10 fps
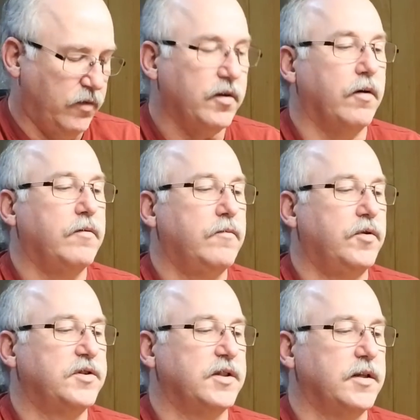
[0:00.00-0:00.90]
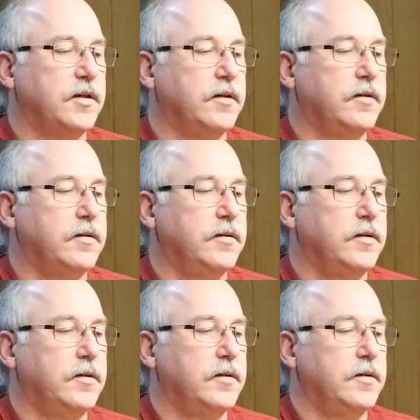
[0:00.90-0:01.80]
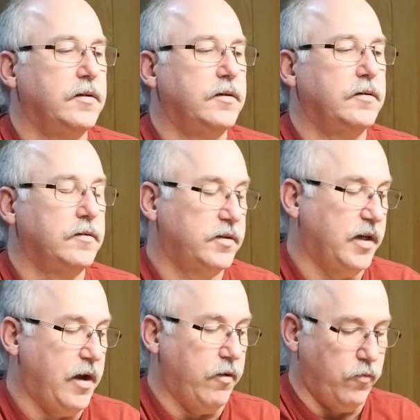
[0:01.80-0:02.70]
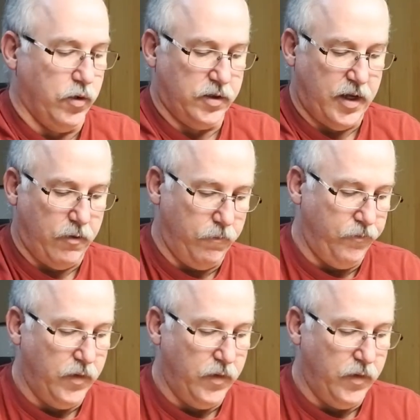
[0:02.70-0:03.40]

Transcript: So we'll see. See how it works out.